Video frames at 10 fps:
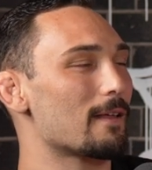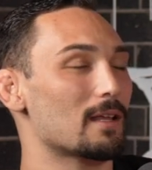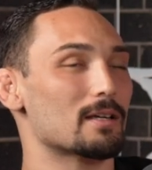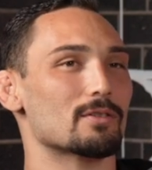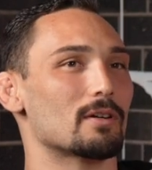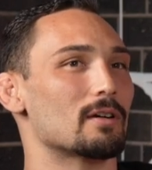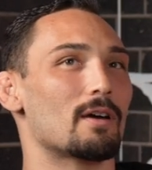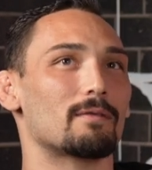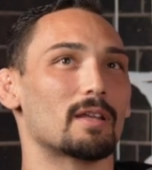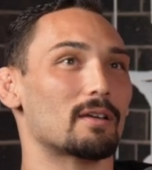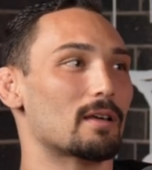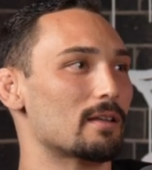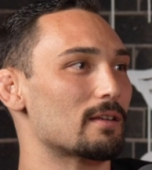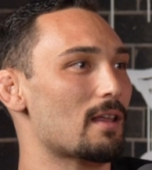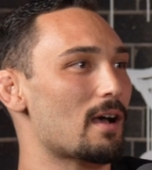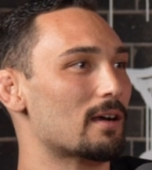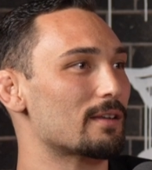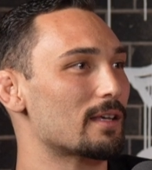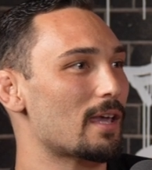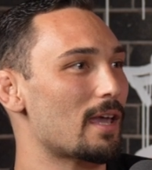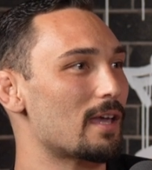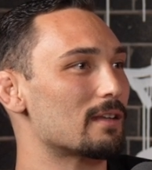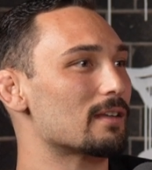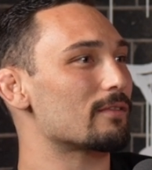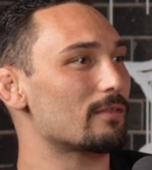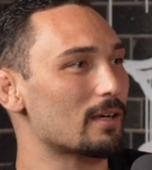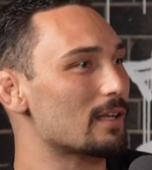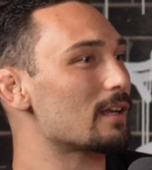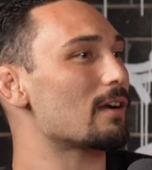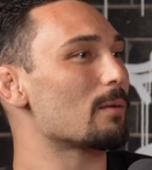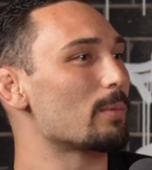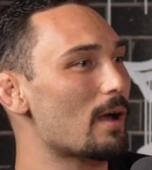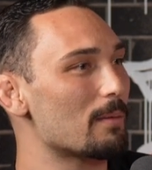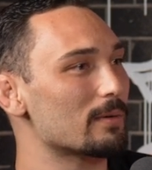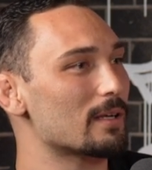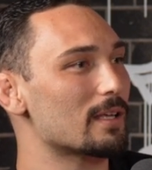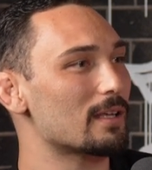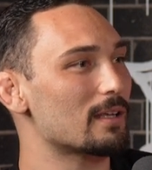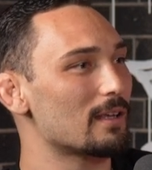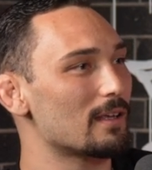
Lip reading: Like sure enough, they cut the lock on the gate and they're fucking in our property,